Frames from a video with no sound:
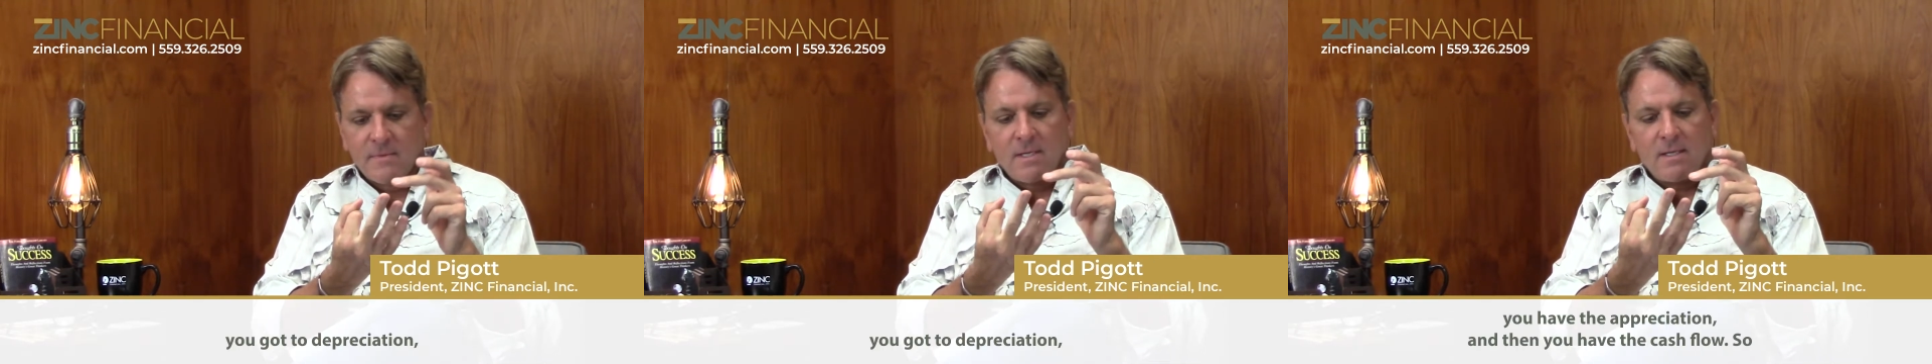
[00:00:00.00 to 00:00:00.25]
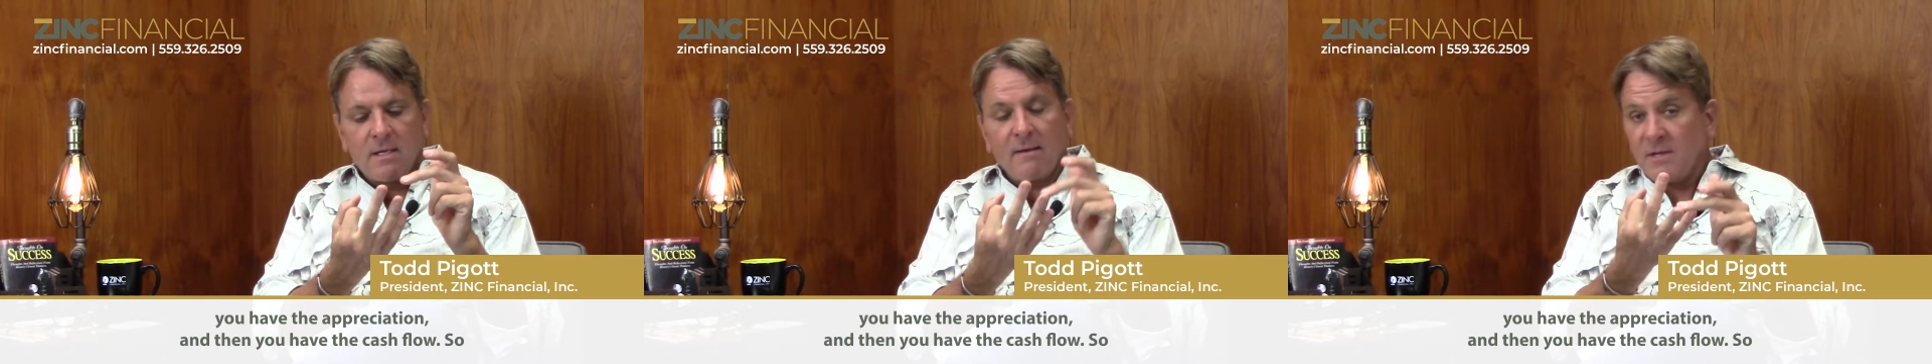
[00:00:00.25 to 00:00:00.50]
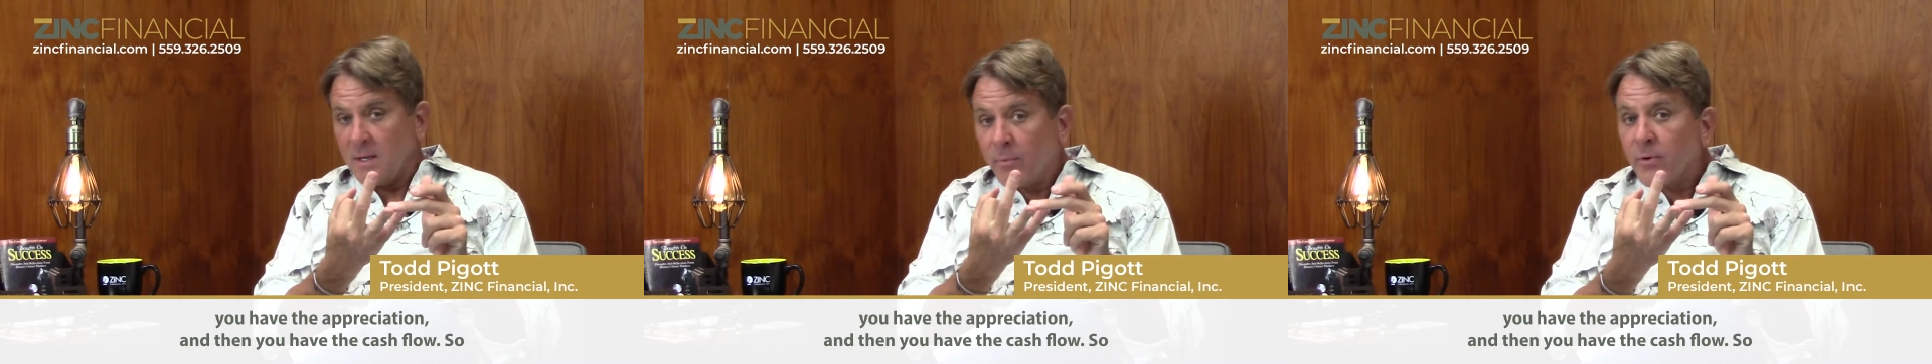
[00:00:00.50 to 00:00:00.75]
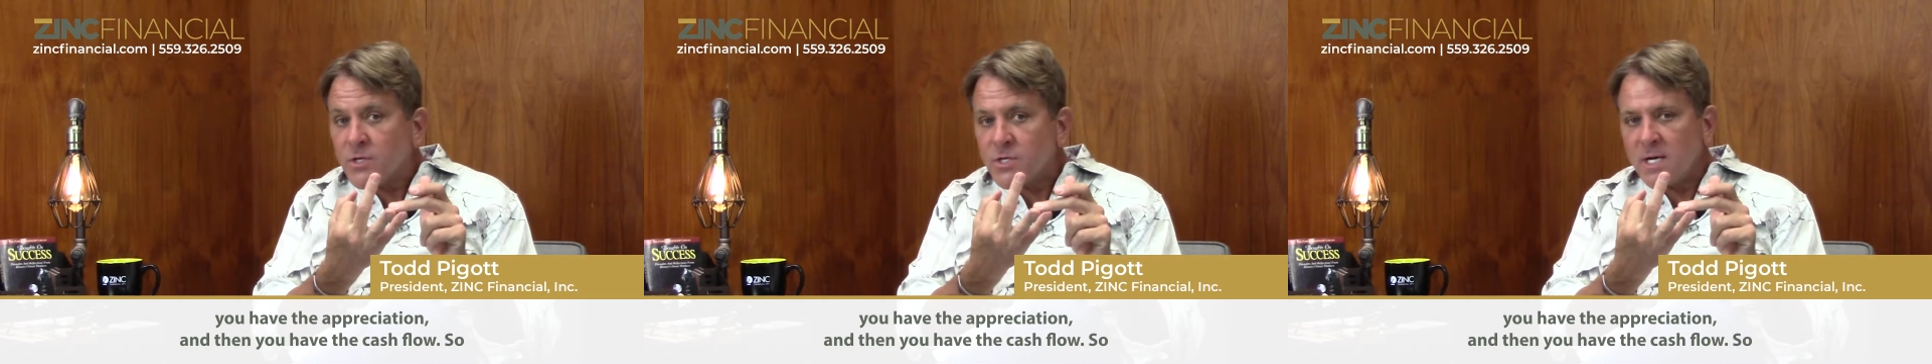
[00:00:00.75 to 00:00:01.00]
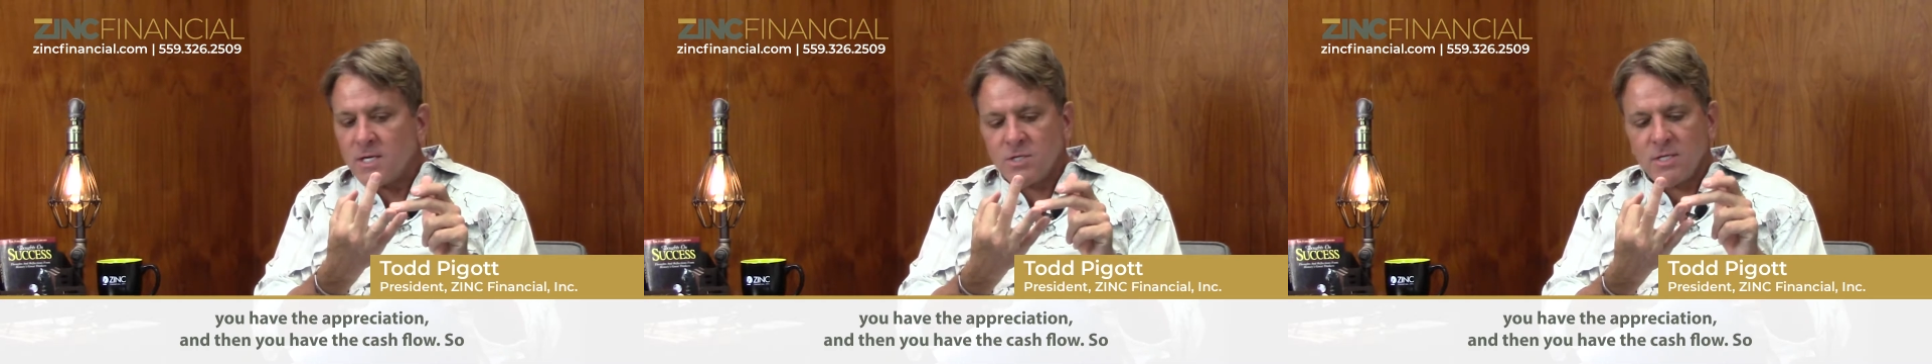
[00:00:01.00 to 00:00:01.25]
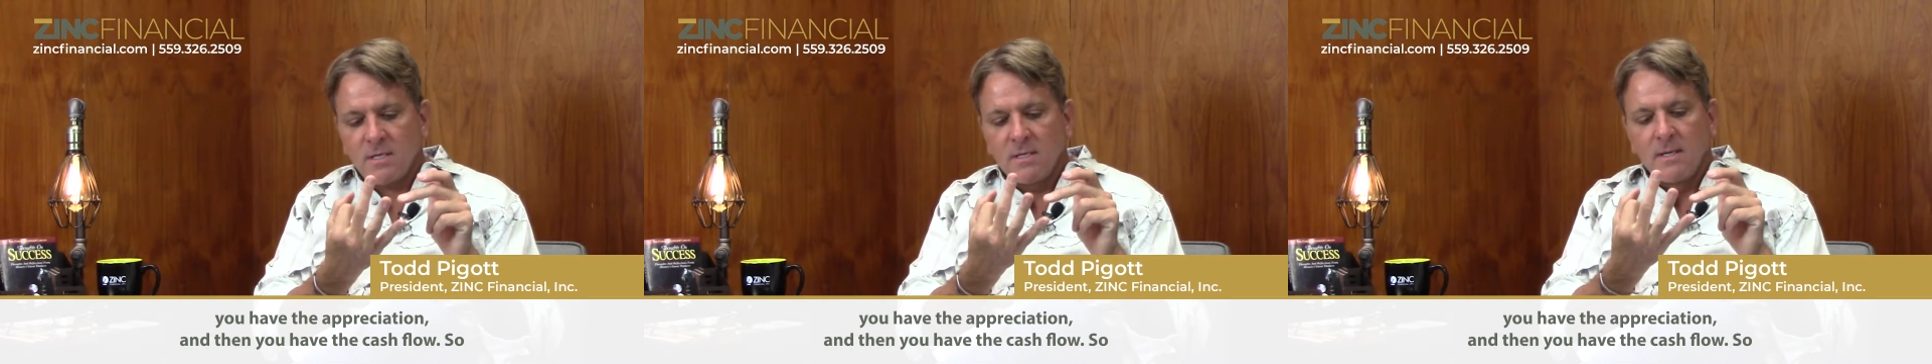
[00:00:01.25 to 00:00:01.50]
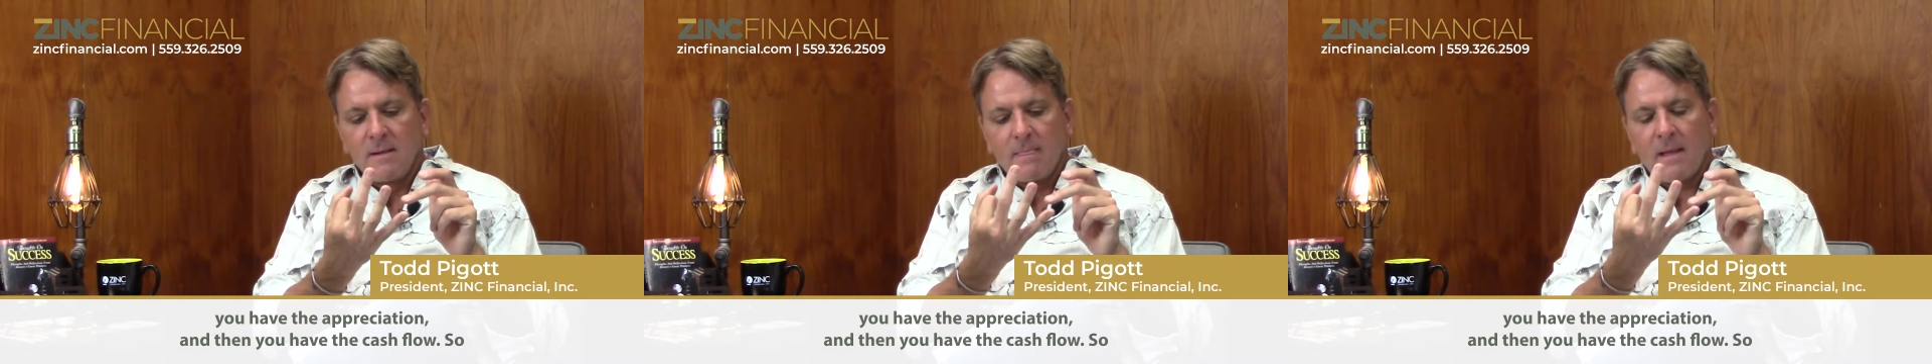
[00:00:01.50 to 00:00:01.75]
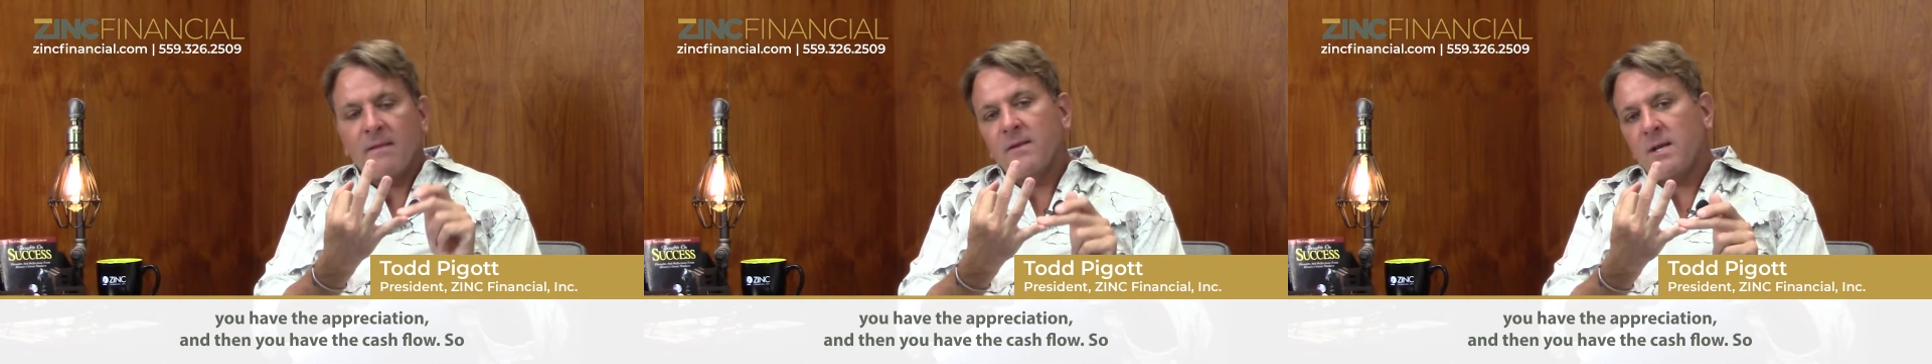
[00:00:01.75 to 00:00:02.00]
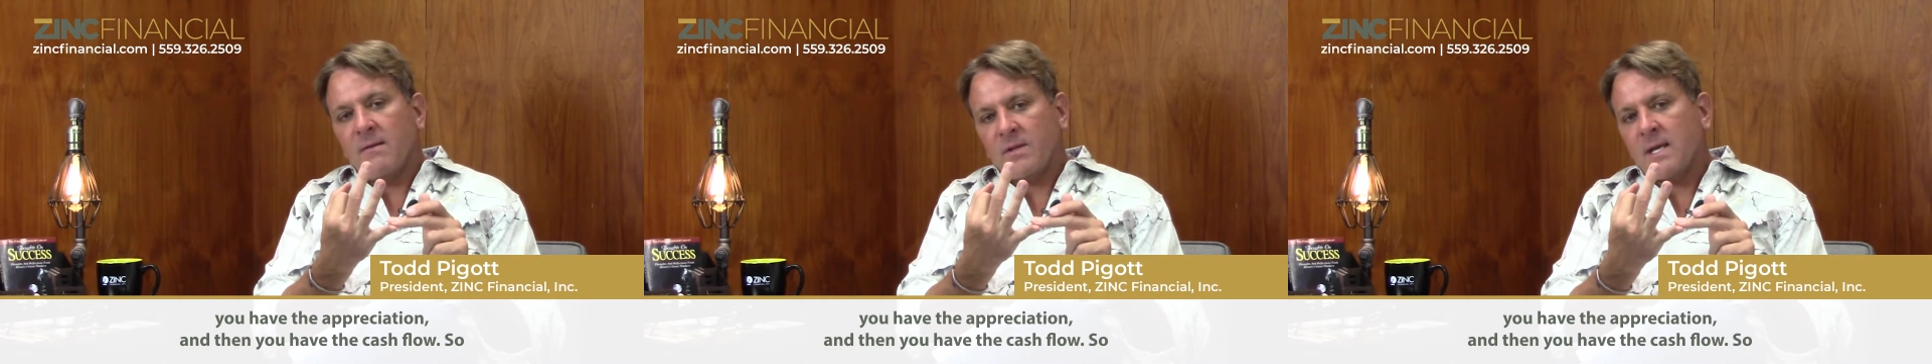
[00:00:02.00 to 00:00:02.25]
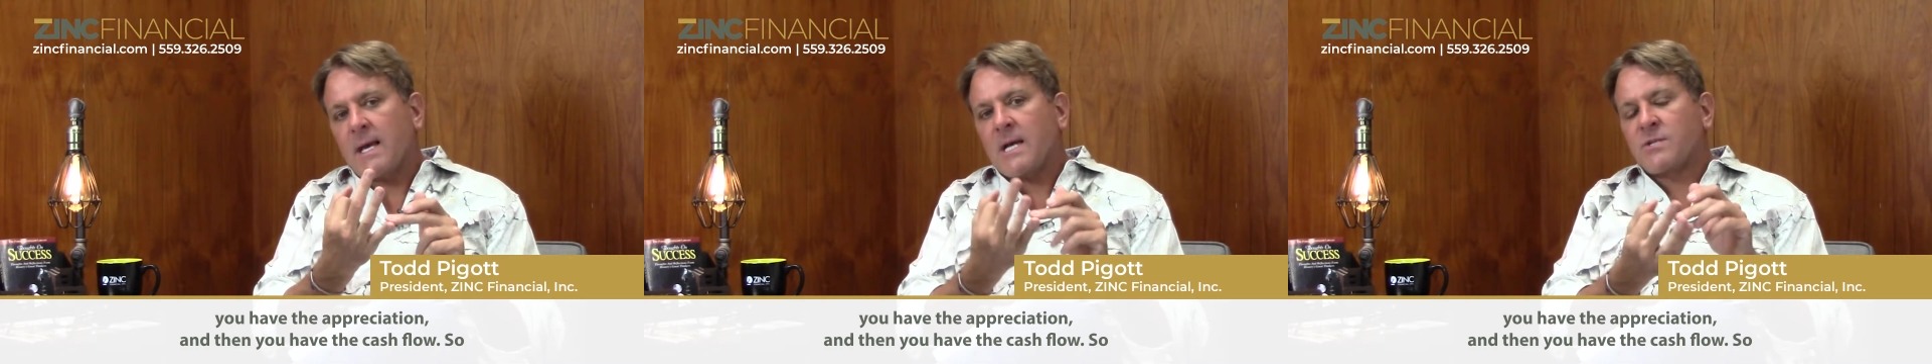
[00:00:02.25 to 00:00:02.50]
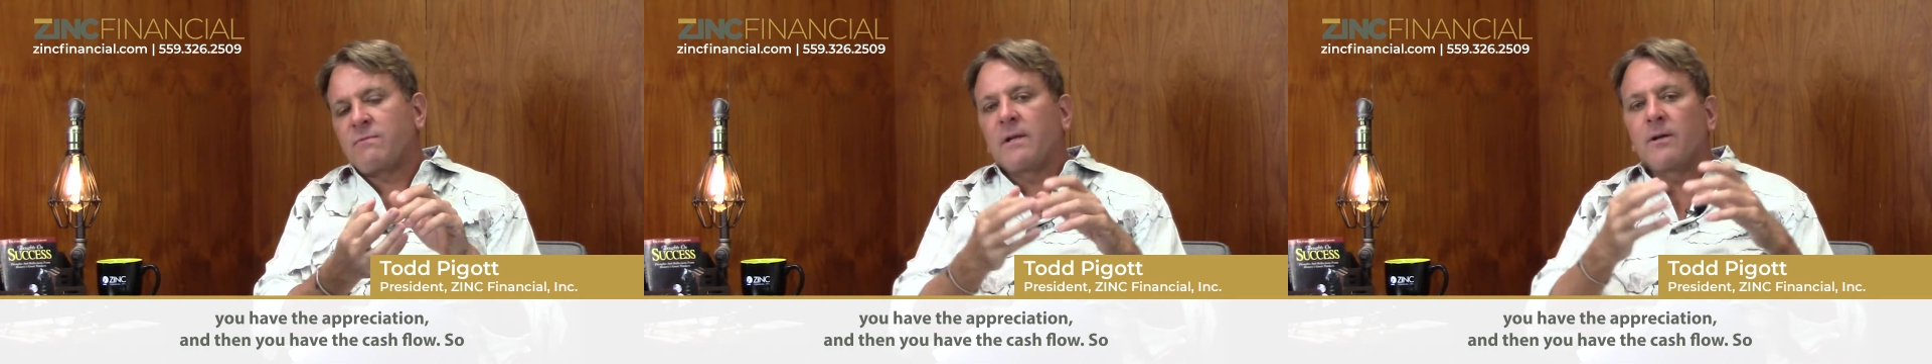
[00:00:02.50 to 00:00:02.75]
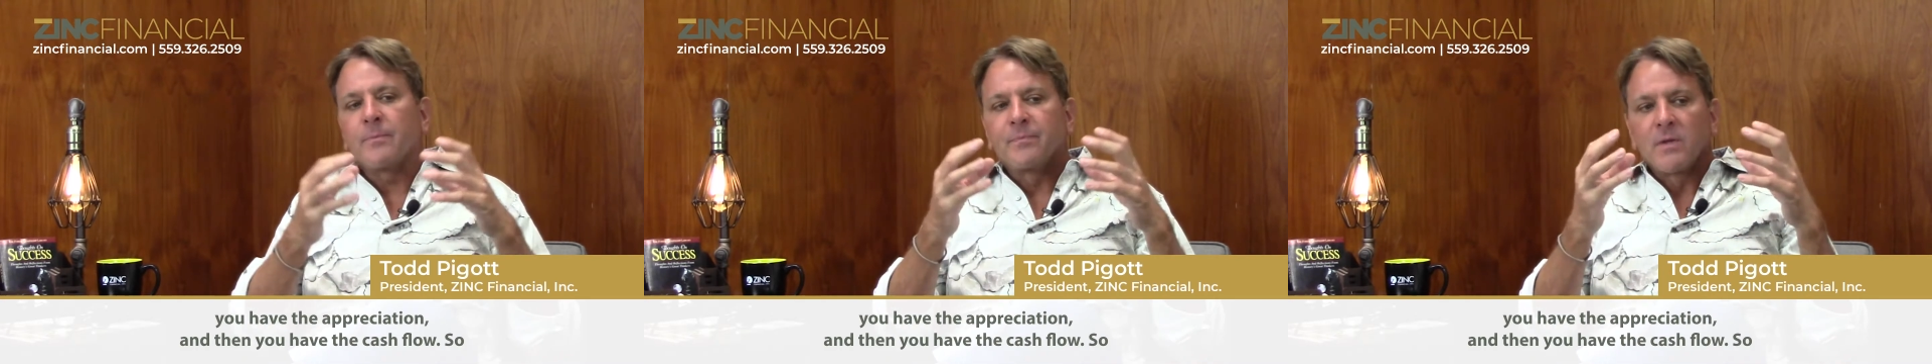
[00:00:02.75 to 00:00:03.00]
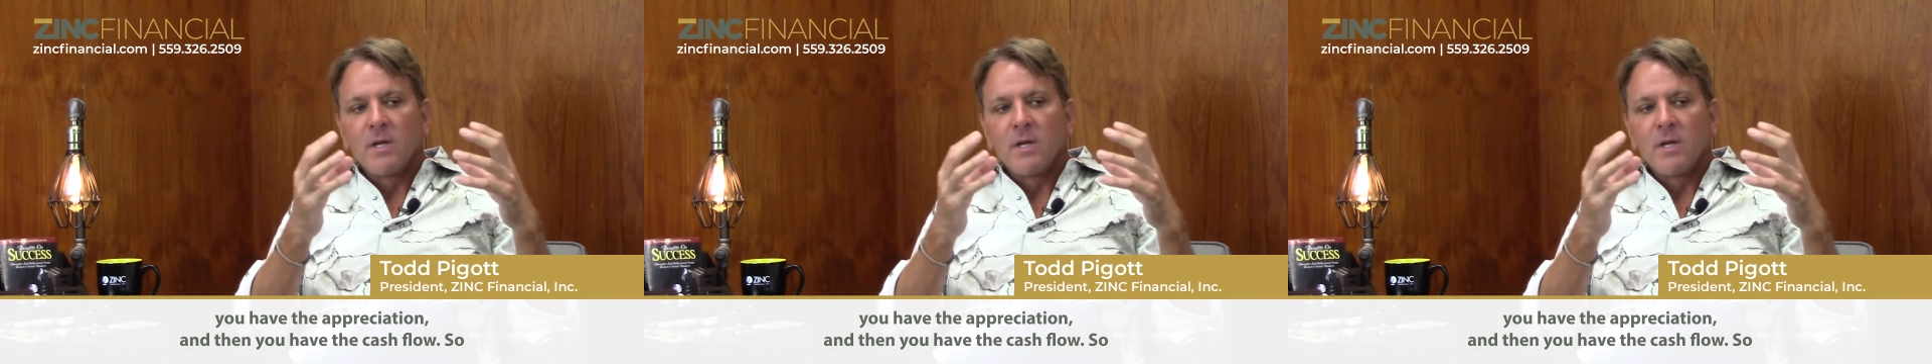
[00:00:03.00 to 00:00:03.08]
you have the appreciation, and then you have the cash flow.